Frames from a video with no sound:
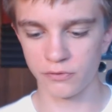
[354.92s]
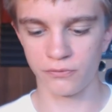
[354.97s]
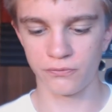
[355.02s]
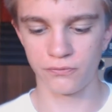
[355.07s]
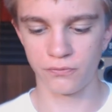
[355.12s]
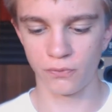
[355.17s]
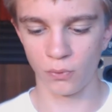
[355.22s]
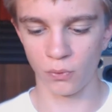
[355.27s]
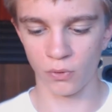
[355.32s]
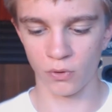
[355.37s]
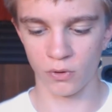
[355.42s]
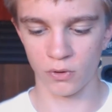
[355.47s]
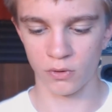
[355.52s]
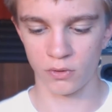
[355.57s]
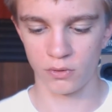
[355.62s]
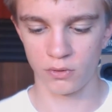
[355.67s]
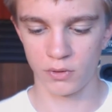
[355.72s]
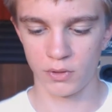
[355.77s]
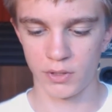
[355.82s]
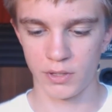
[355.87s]
the 4,
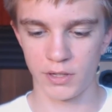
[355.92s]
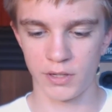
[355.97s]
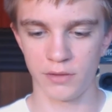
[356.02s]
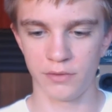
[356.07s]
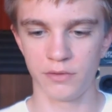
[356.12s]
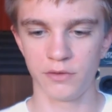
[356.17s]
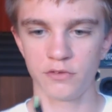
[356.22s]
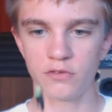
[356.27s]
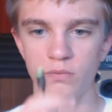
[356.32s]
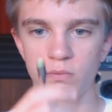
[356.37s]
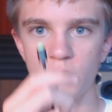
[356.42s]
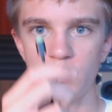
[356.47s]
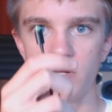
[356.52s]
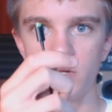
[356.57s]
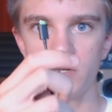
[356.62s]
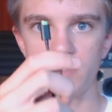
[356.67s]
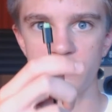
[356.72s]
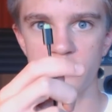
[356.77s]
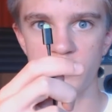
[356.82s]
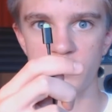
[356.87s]
and this one
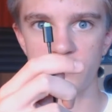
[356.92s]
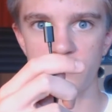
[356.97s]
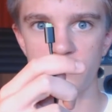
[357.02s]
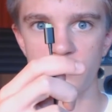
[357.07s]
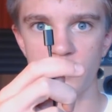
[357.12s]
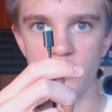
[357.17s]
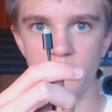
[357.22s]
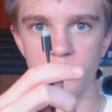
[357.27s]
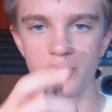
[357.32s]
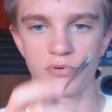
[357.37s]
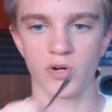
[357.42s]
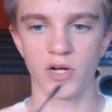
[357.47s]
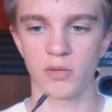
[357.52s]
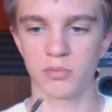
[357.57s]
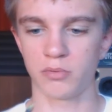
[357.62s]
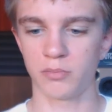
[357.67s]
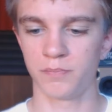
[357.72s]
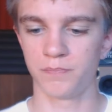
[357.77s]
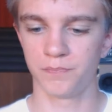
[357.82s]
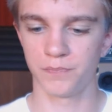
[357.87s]
has that same
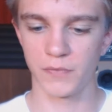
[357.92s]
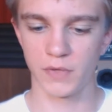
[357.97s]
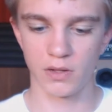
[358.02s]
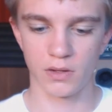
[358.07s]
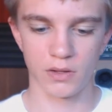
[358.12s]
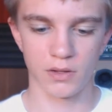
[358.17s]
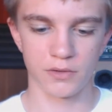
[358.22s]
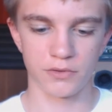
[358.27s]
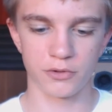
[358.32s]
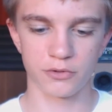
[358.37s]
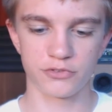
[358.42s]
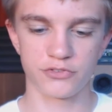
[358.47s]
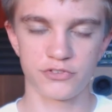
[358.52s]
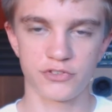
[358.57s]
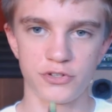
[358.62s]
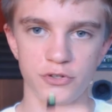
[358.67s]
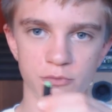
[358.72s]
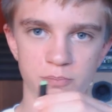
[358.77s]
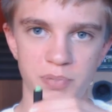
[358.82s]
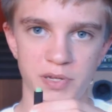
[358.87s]
problem. There's
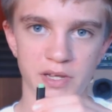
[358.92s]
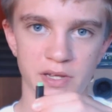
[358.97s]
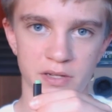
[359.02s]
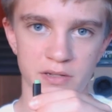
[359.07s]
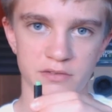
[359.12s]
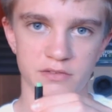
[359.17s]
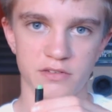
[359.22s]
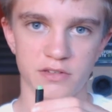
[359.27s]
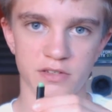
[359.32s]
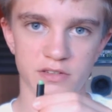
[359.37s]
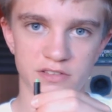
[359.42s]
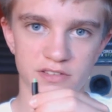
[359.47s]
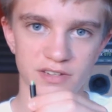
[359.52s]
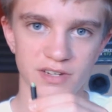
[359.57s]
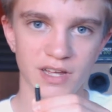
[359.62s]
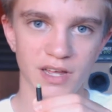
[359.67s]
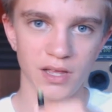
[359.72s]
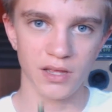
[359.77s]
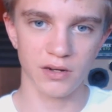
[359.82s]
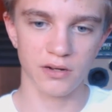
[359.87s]
2 pins. It's
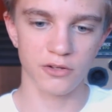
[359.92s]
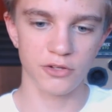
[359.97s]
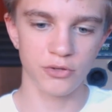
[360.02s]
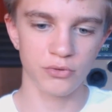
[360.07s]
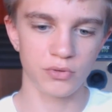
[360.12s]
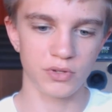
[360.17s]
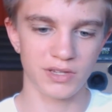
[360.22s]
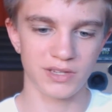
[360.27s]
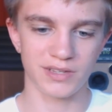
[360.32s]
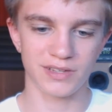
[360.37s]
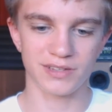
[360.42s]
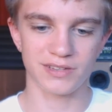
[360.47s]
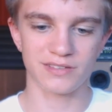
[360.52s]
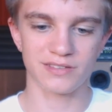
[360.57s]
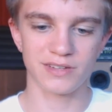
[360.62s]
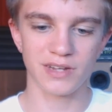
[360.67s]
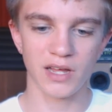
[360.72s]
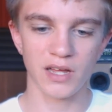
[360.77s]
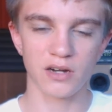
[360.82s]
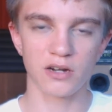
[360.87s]
not
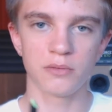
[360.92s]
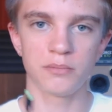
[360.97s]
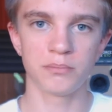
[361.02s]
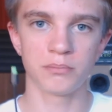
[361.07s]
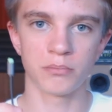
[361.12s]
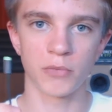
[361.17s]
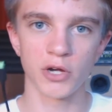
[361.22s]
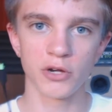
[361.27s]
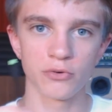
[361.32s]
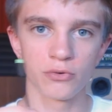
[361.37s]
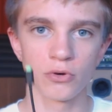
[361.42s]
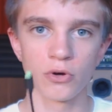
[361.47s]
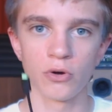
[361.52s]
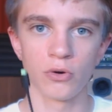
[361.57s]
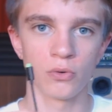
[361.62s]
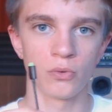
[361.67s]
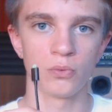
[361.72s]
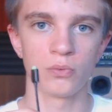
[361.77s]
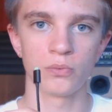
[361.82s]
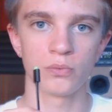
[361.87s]
a
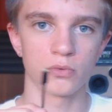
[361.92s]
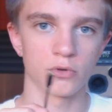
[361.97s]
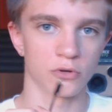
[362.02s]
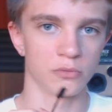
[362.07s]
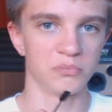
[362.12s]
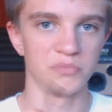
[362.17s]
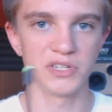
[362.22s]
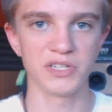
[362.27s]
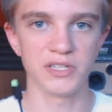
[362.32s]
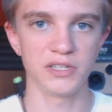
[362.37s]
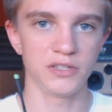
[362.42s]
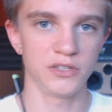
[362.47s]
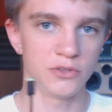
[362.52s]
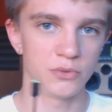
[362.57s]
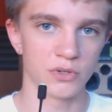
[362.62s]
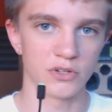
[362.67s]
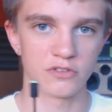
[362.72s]
micro or mini